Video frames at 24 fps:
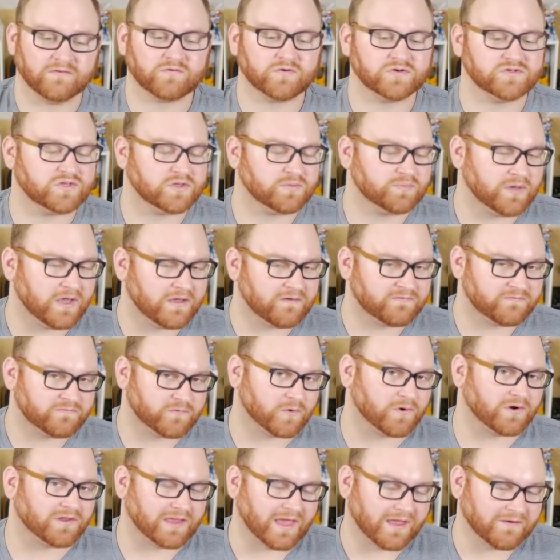Of course, you can pay
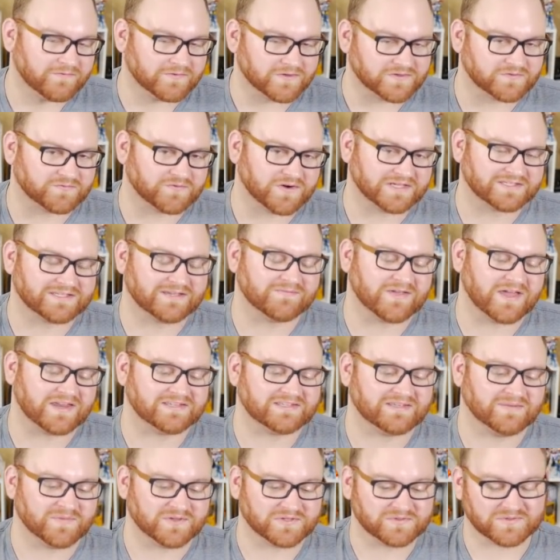four life for those Phyrexian
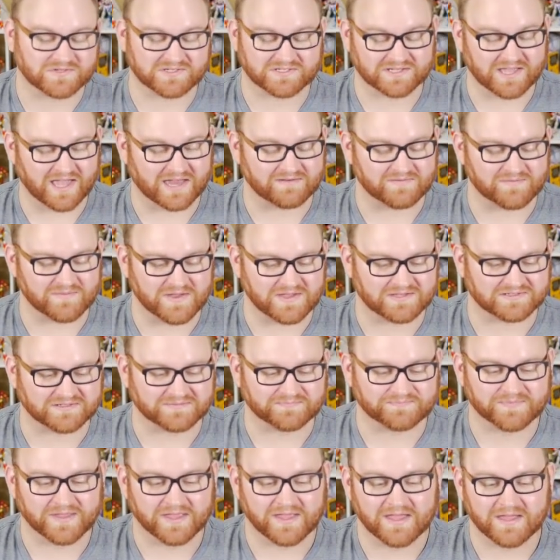mana symbols, which is kind of
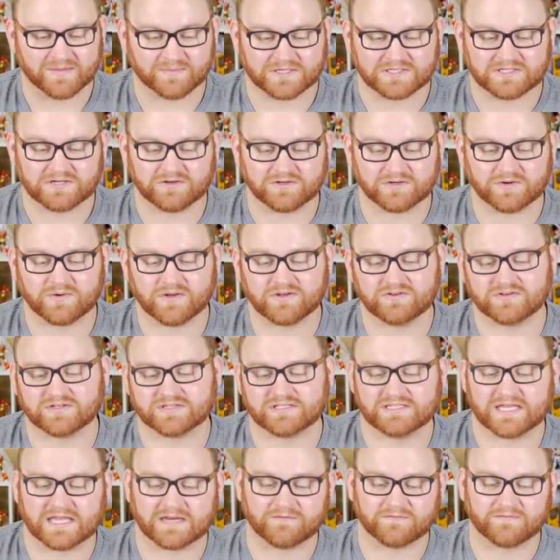amazing. But target creature
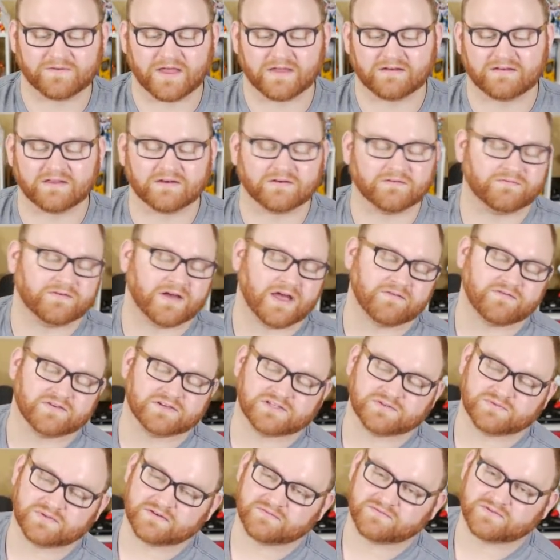gets negative five, negative five
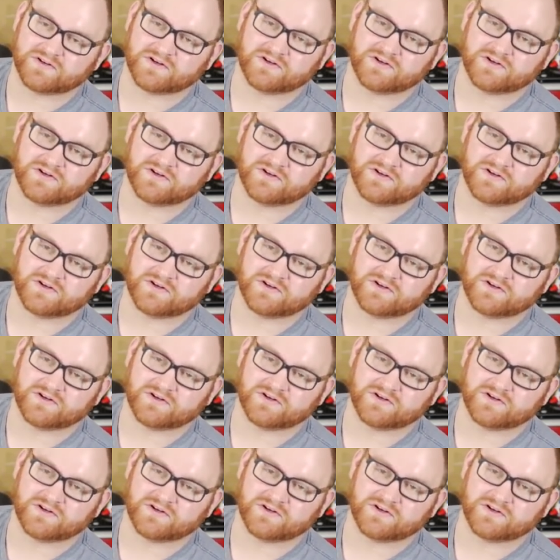until end